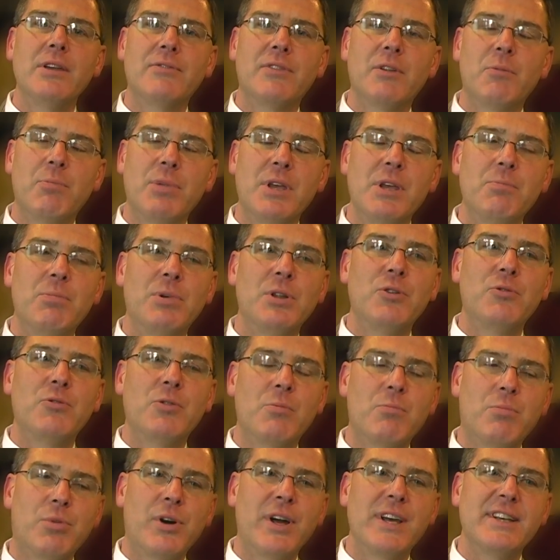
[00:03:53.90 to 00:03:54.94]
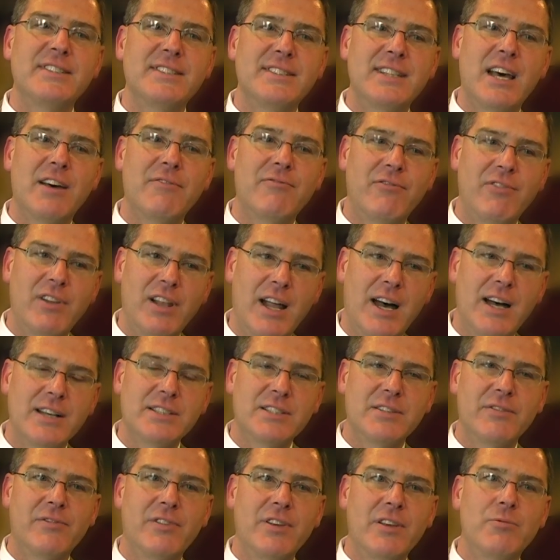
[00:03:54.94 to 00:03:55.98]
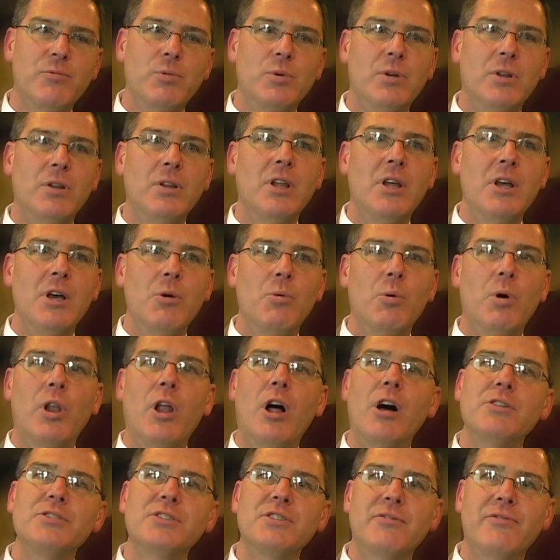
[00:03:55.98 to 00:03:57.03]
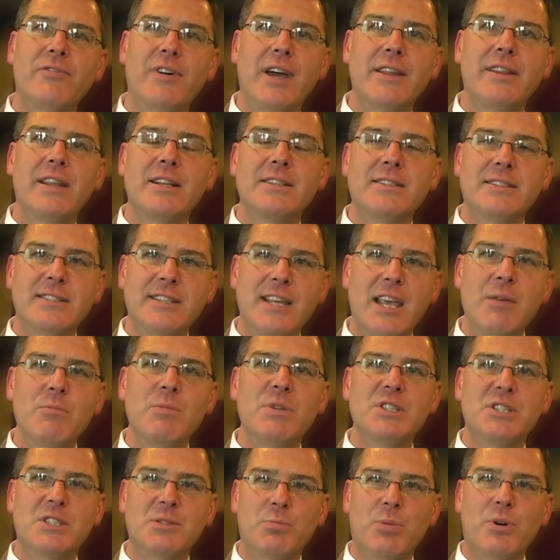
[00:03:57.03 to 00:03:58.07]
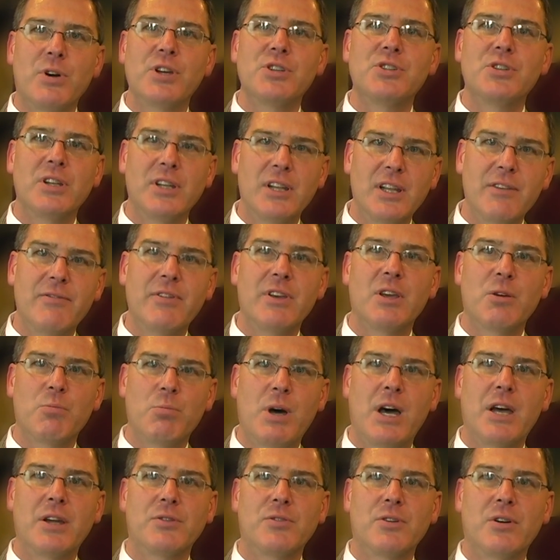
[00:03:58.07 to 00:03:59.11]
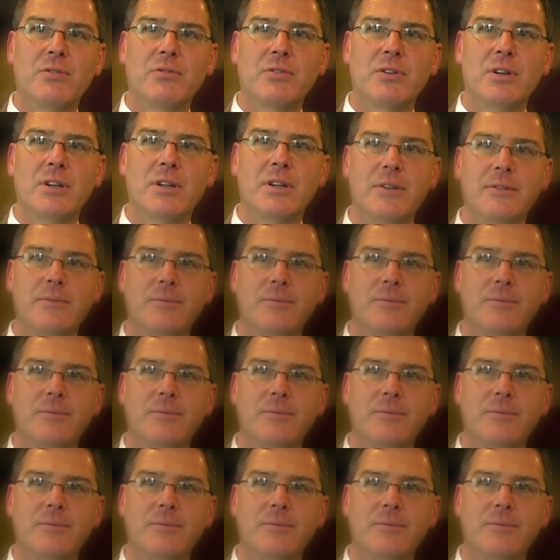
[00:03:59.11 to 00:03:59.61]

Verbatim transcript: that people who embrace that philosophy will, will also find that same inspiration living in Pinegrove.